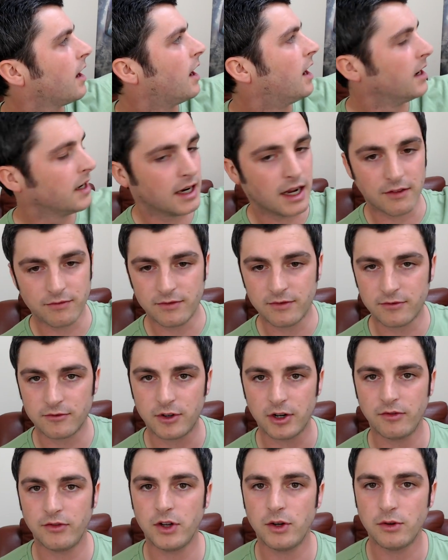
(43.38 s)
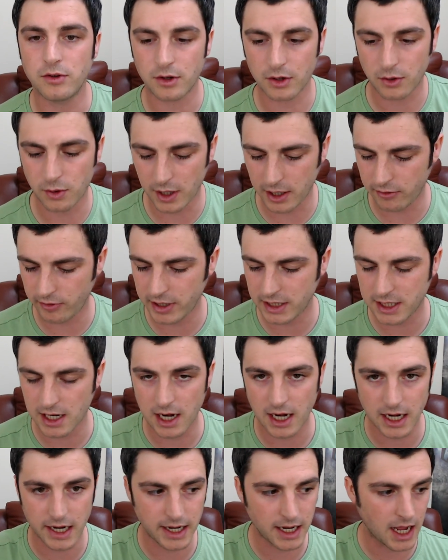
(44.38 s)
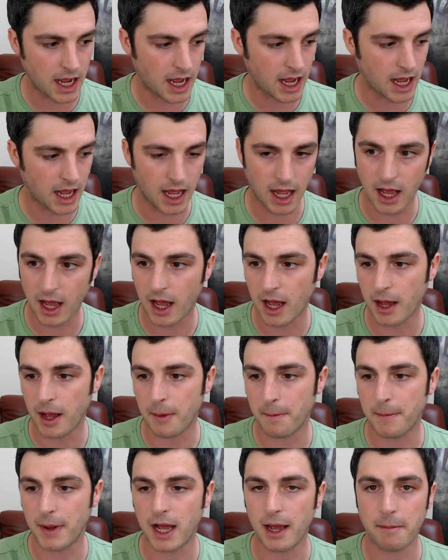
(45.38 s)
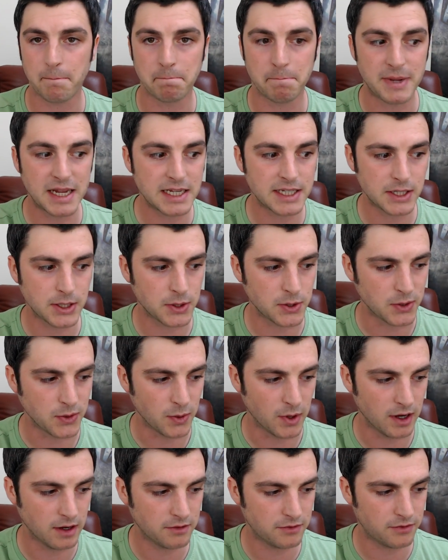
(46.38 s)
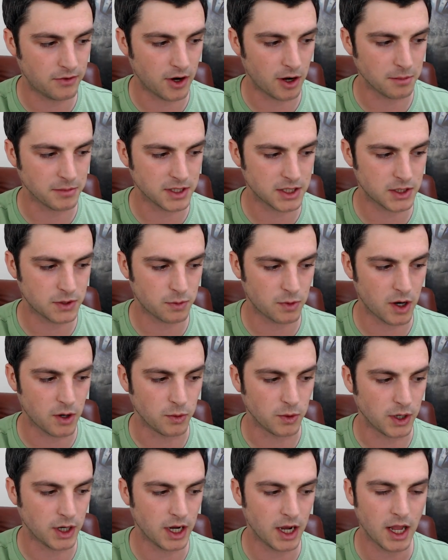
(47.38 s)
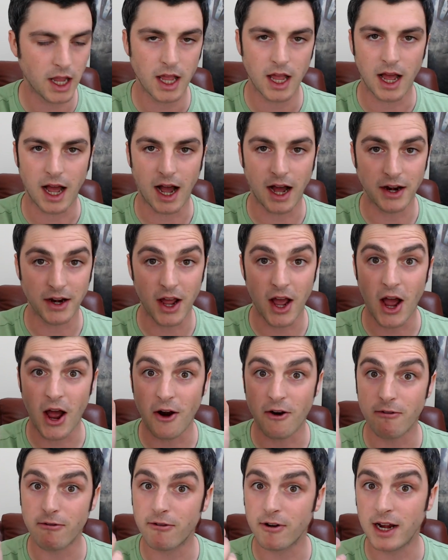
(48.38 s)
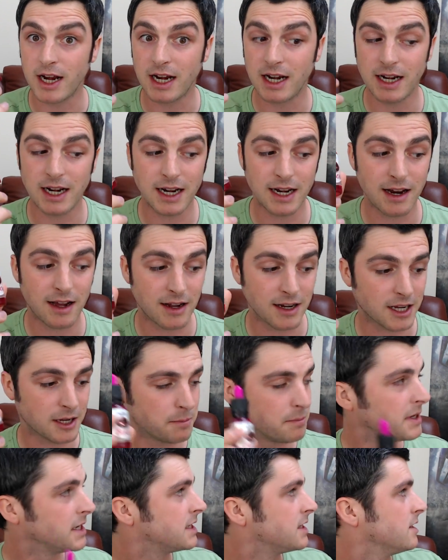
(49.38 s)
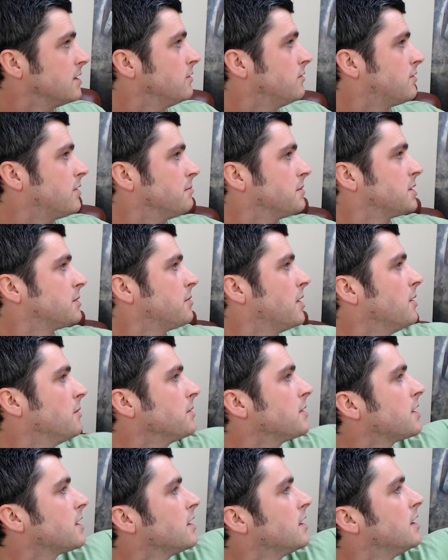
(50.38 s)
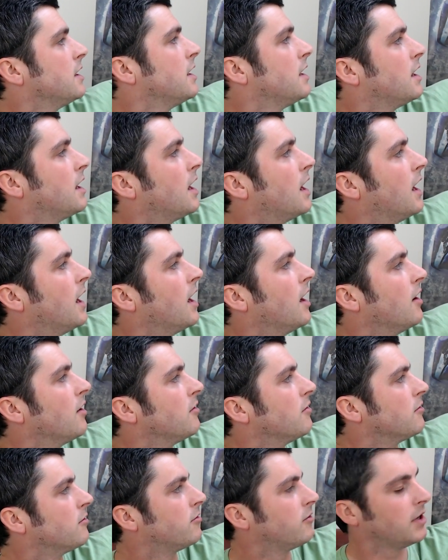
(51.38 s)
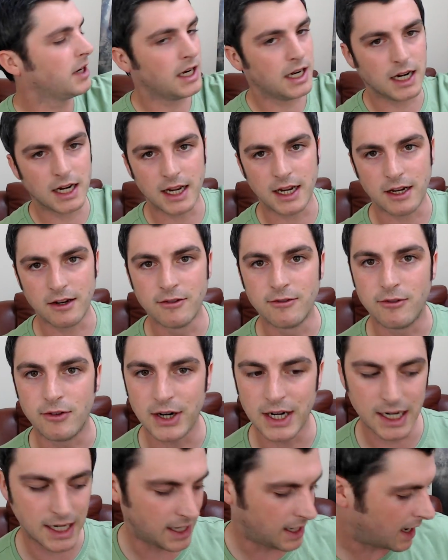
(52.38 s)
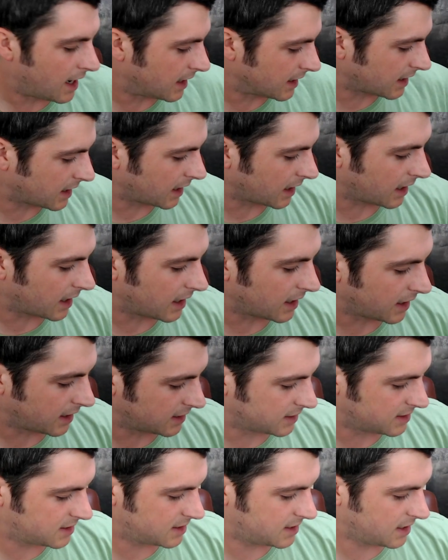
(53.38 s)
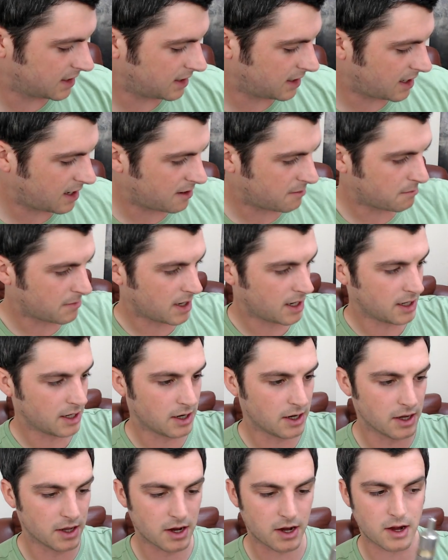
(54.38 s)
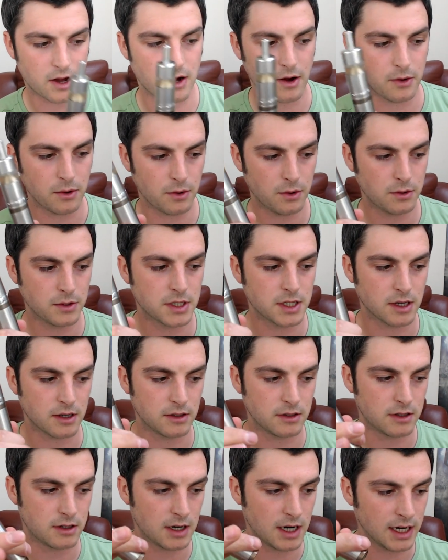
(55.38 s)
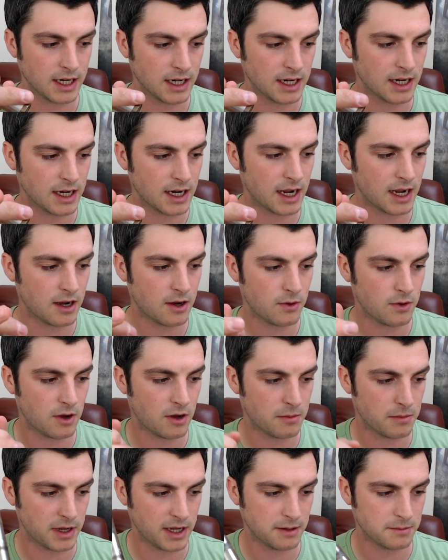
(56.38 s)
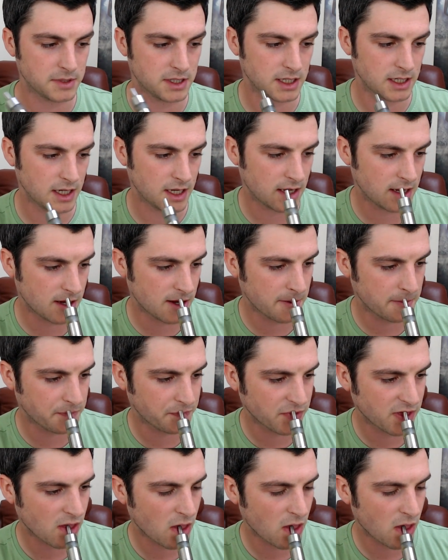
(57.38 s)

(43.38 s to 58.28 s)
I have reviewed quite recently Bizu from Swoke, and I really like Bizu from Swoke. Really like it, and it's still in my rose right now on my MCR.